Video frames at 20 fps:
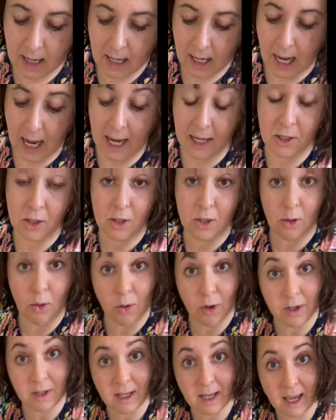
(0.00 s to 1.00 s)
I
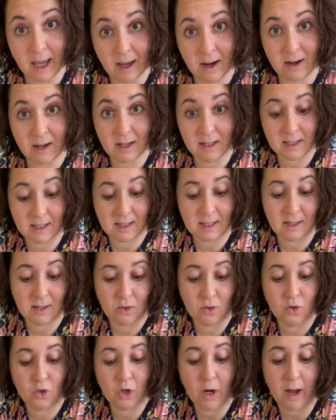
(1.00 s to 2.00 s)
store the carrots
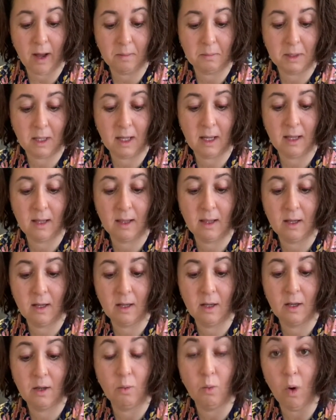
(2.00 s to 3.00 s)
chopped in
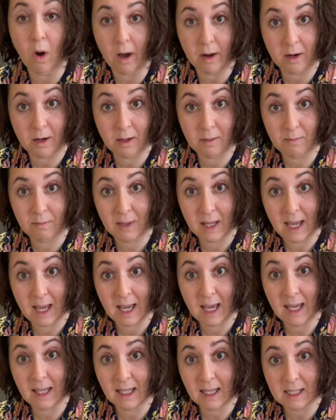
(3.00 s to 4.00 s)
the water,
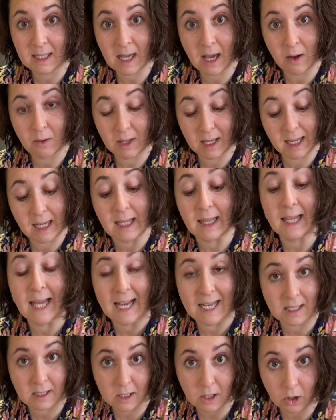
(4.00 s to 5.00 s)
and that's how they can
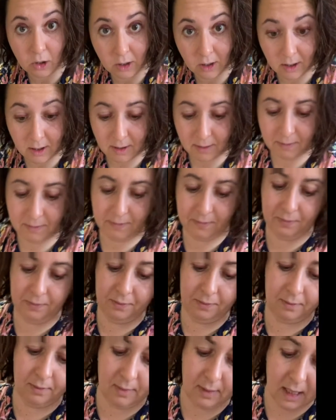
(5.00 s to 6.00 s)
last longer.
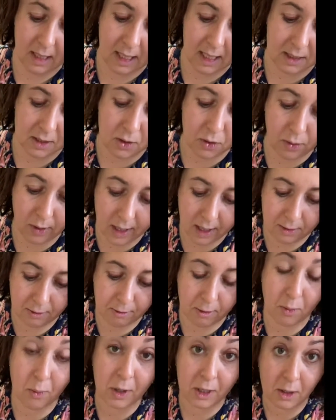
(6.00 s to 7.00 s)
That's great
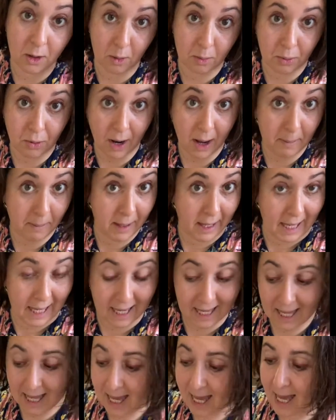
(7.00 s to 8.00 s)
for when you're prepping
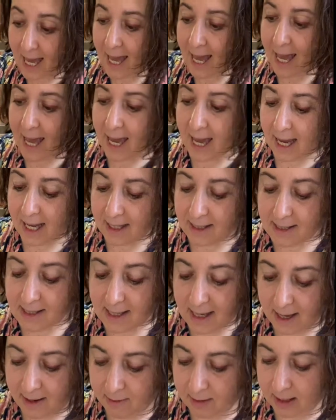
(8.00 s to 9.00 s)
and
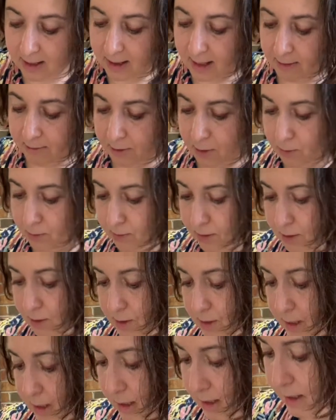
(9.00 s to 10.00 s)
saving
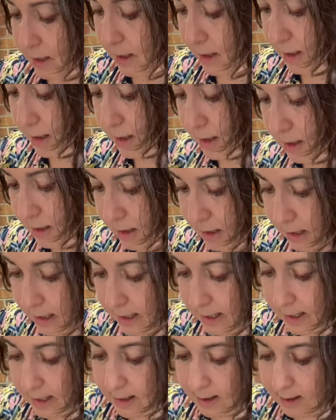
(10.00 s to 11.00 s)
leftovers.
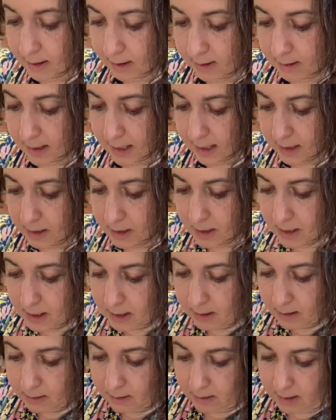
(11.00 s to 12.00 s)
All right,
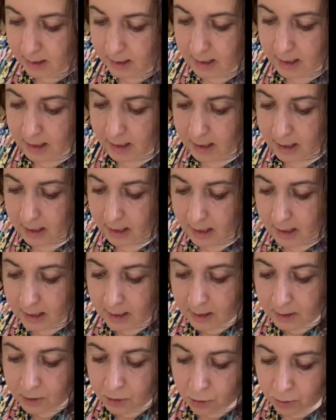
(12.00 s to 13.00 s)
so
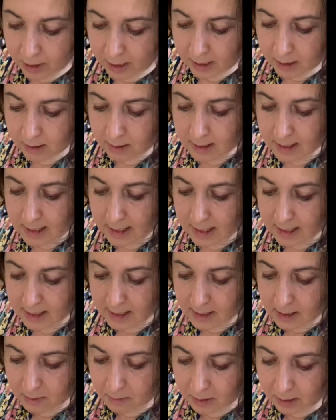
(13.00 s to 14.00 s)
try to slice
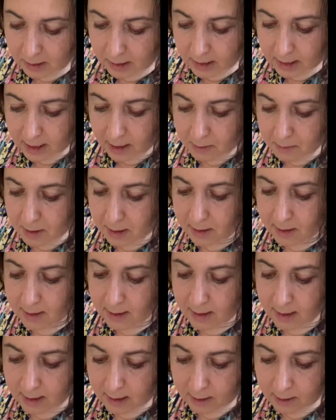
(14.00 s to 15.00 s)
them a little bit
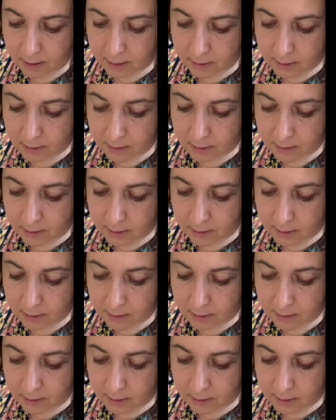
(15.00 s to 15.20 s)
thinner